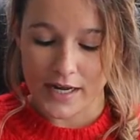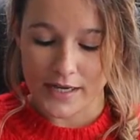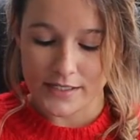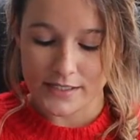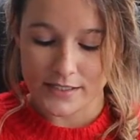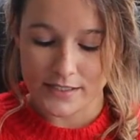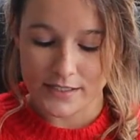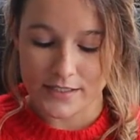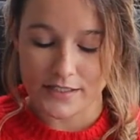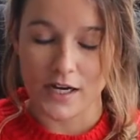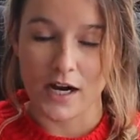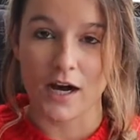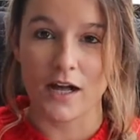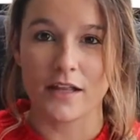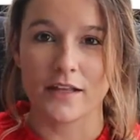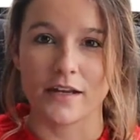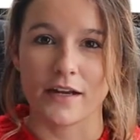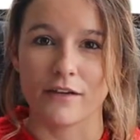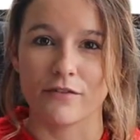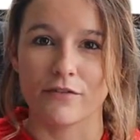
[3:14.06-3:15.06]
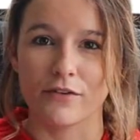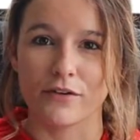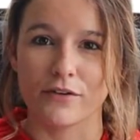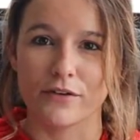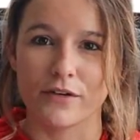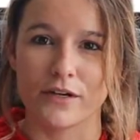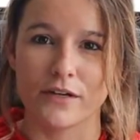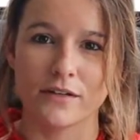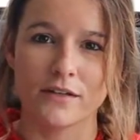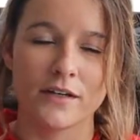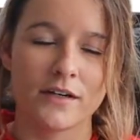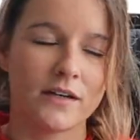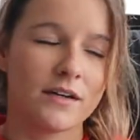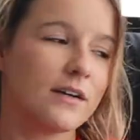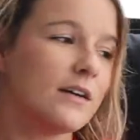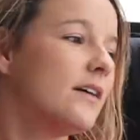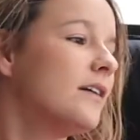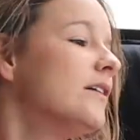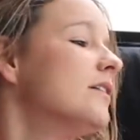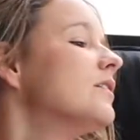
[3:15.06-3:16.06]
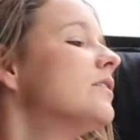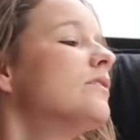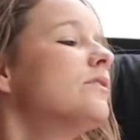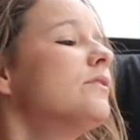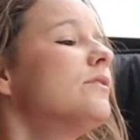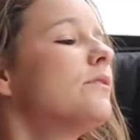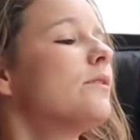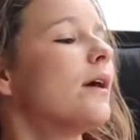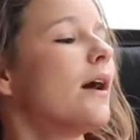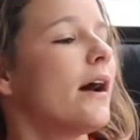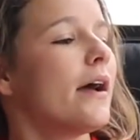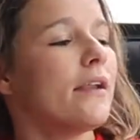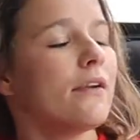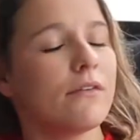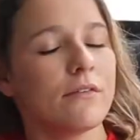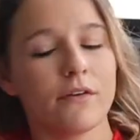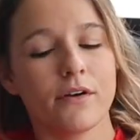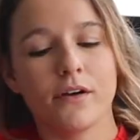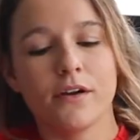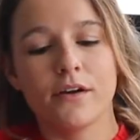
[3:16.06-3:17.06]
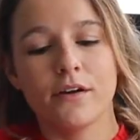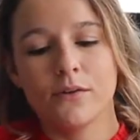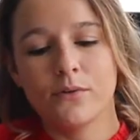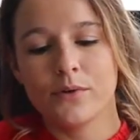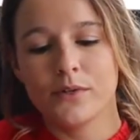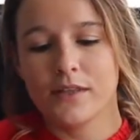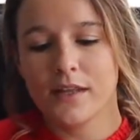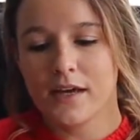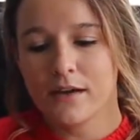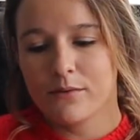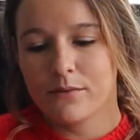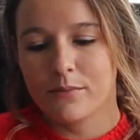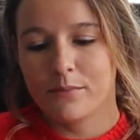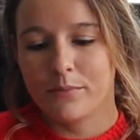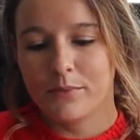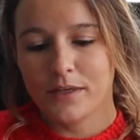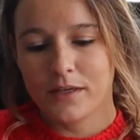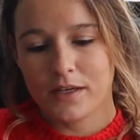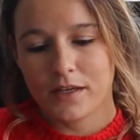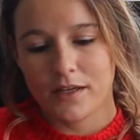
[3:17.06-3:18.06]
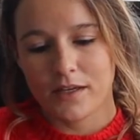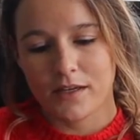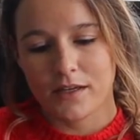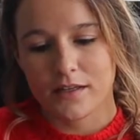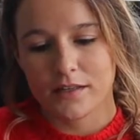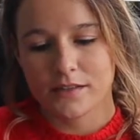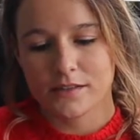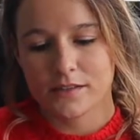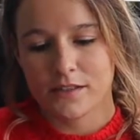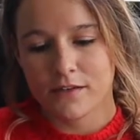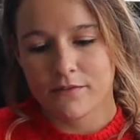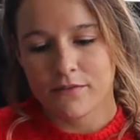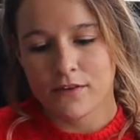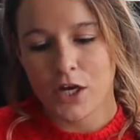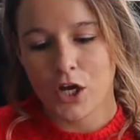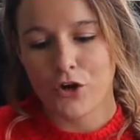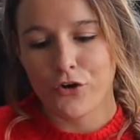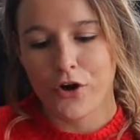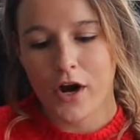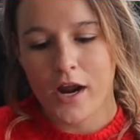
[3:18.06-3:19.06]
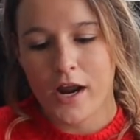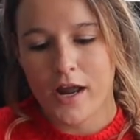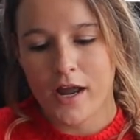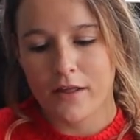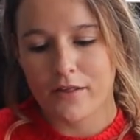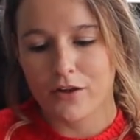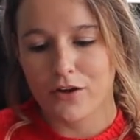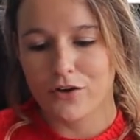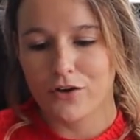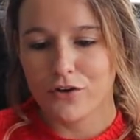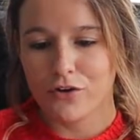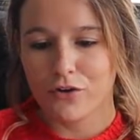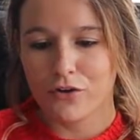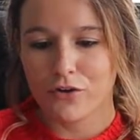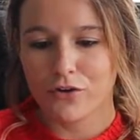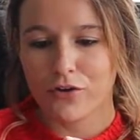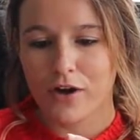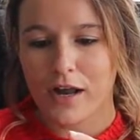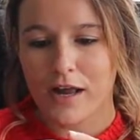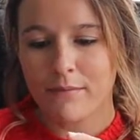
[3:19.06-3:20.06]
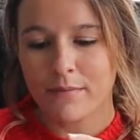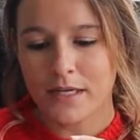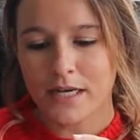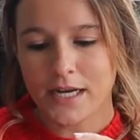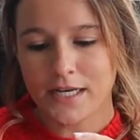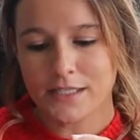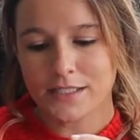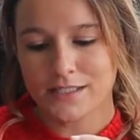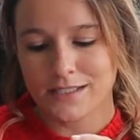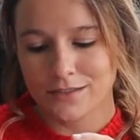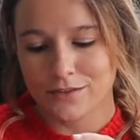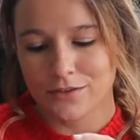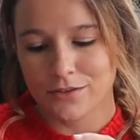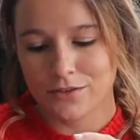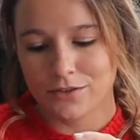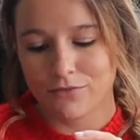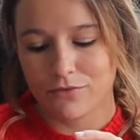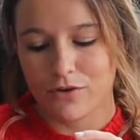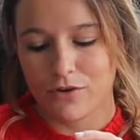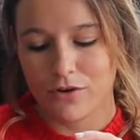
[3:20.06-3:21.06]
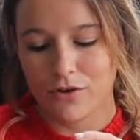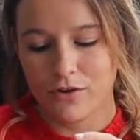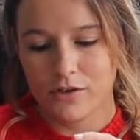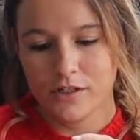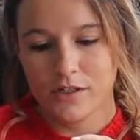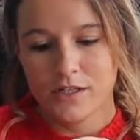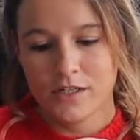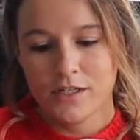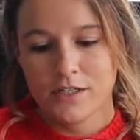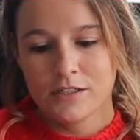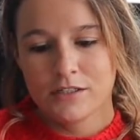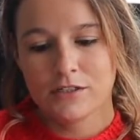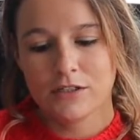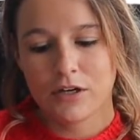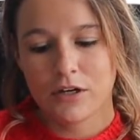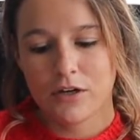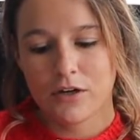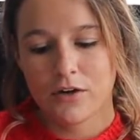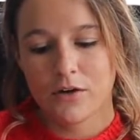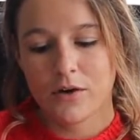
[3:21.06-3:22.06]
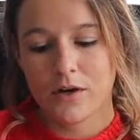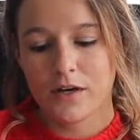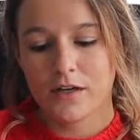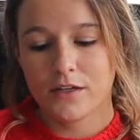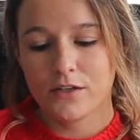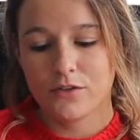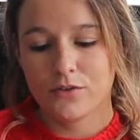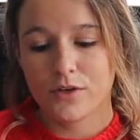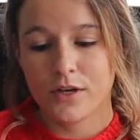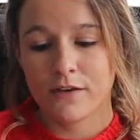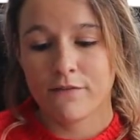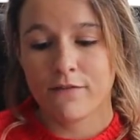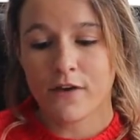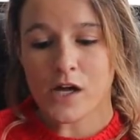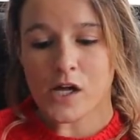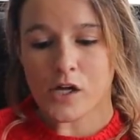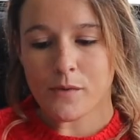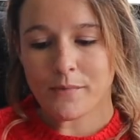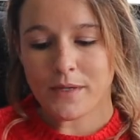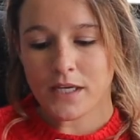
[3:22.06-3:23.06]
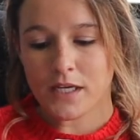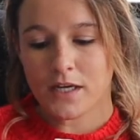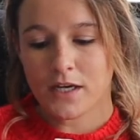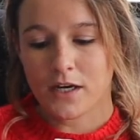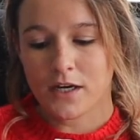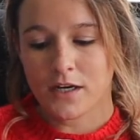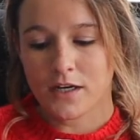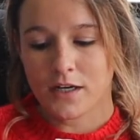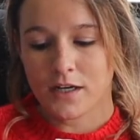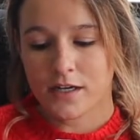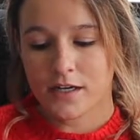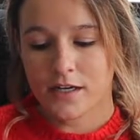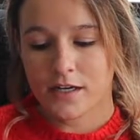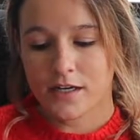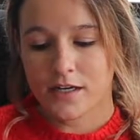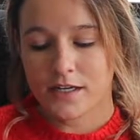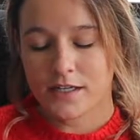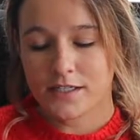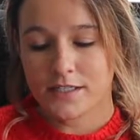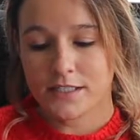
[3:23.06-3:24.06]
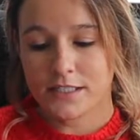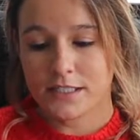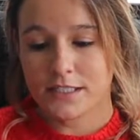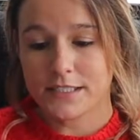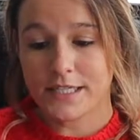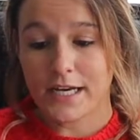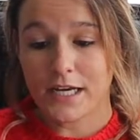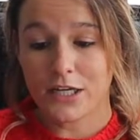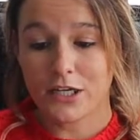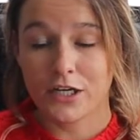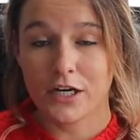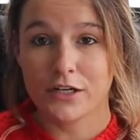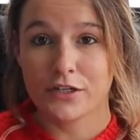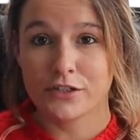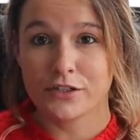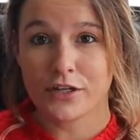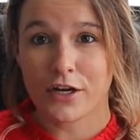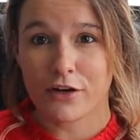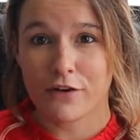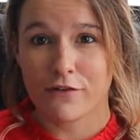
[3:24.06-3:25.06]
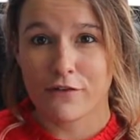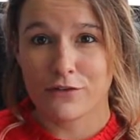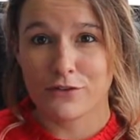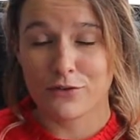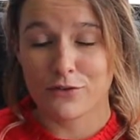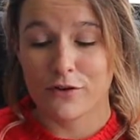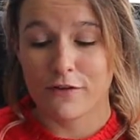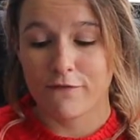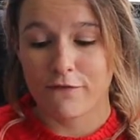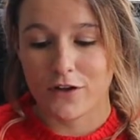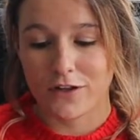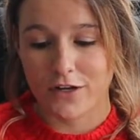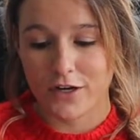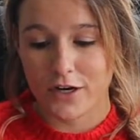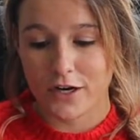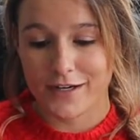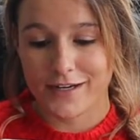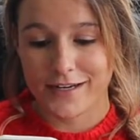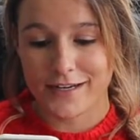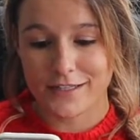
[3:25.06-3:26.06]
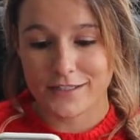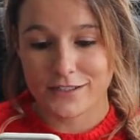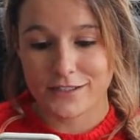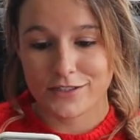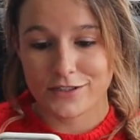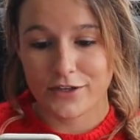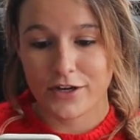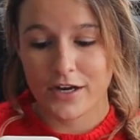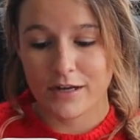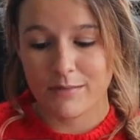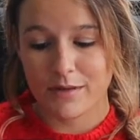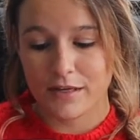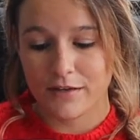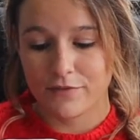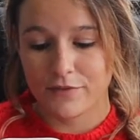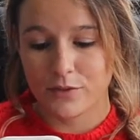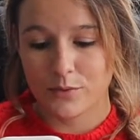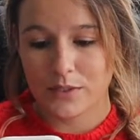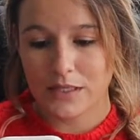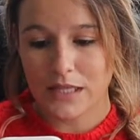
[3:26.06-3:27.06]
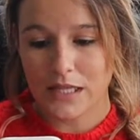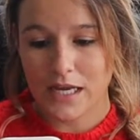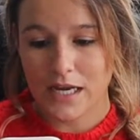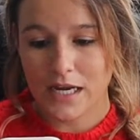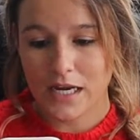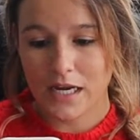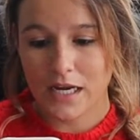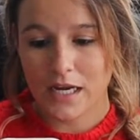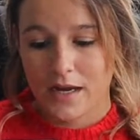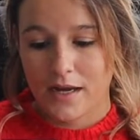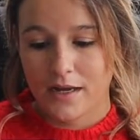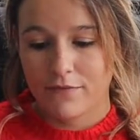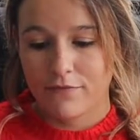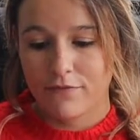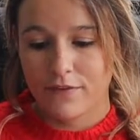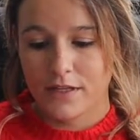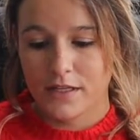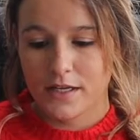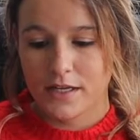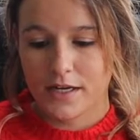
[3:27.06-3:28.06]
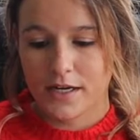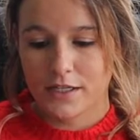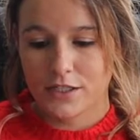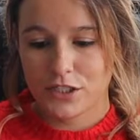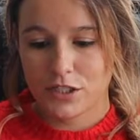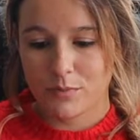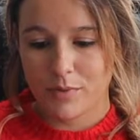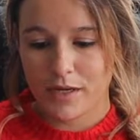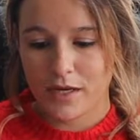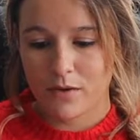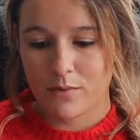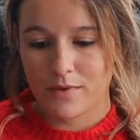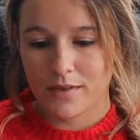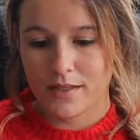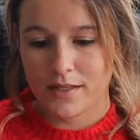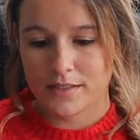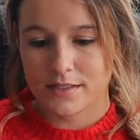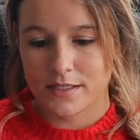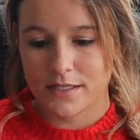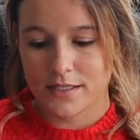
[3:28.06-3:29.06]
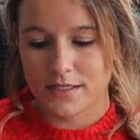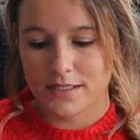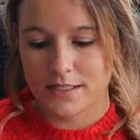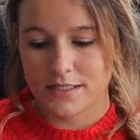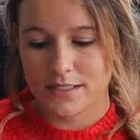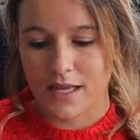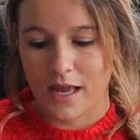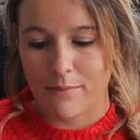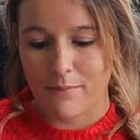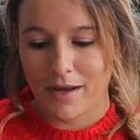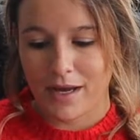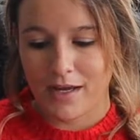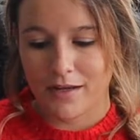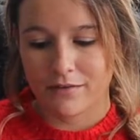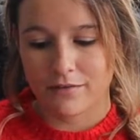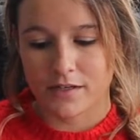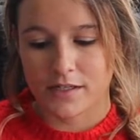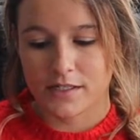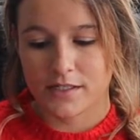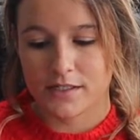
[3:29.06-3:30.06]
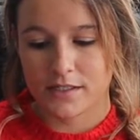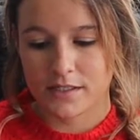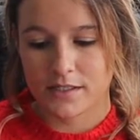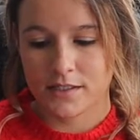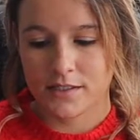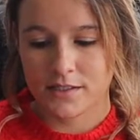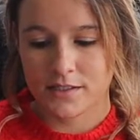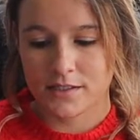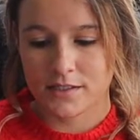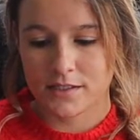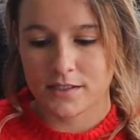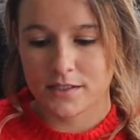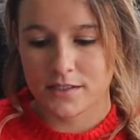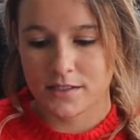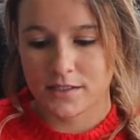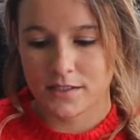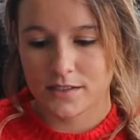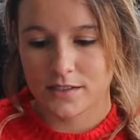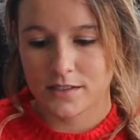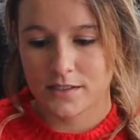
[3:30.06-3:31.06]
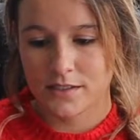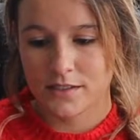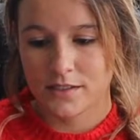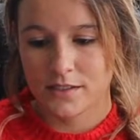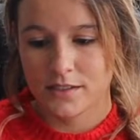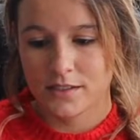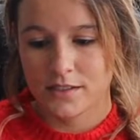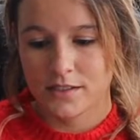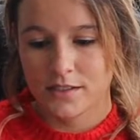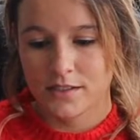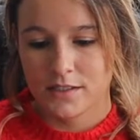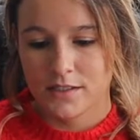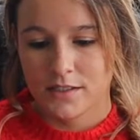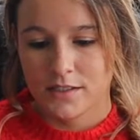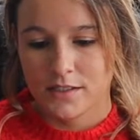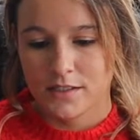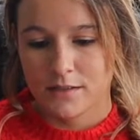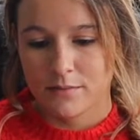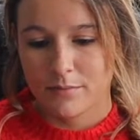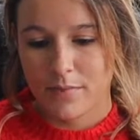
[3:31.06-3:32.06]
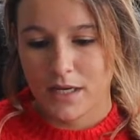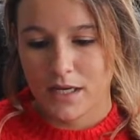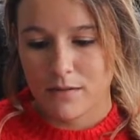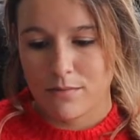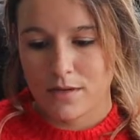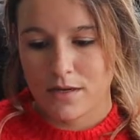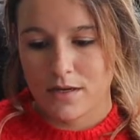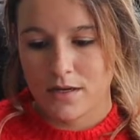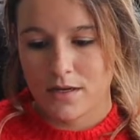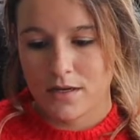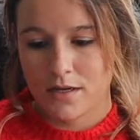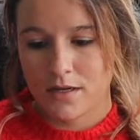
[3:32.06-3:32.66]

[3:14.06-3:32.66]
nicest holiday photo. Ooh, I don't know what that would be. Let's give the grand, the good old gram a nice little scroll. So you can follow me on Taylor underscore Fuller on Instagram if you would like. I feel like I should pick one that's like semi-recent, maybe?